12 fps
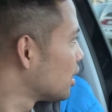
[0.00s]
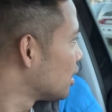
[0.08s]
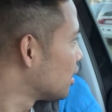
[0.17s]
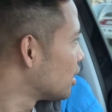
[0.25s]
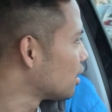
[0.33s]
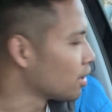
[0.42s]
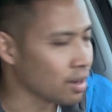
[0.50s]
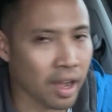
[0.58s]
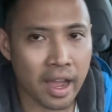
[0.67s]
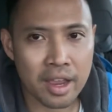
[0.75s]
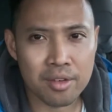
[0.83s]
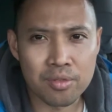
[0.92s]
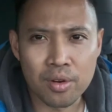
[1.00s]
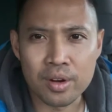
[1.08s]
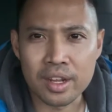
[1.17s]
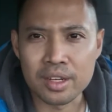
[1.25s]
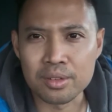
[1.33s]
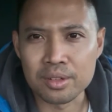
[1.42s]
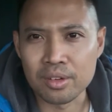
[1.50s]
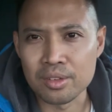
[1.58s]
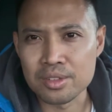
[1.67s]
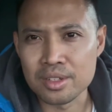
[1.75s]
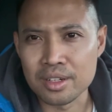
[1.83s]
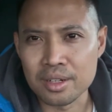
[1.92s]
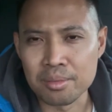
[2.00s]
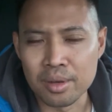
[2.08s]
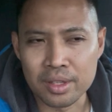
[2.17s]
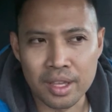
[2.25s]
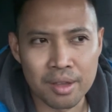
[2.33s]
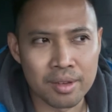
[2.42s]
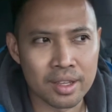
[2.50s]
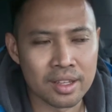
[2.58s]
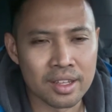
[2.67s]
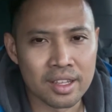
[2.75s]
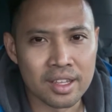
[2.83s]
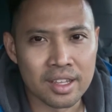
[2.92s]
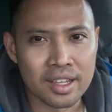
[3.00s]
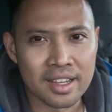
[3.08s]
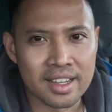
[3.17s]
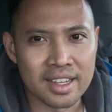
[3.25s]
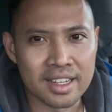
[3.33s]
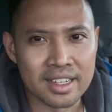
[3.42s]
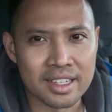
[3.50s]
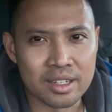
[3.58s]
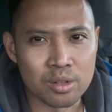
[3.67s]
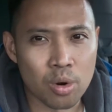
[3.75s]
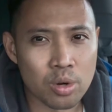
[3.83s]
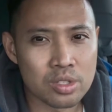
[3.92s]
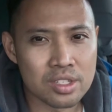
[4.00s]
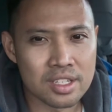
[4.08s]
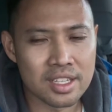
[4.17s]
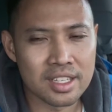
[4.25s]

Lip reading: iPhone and you consider about having Rode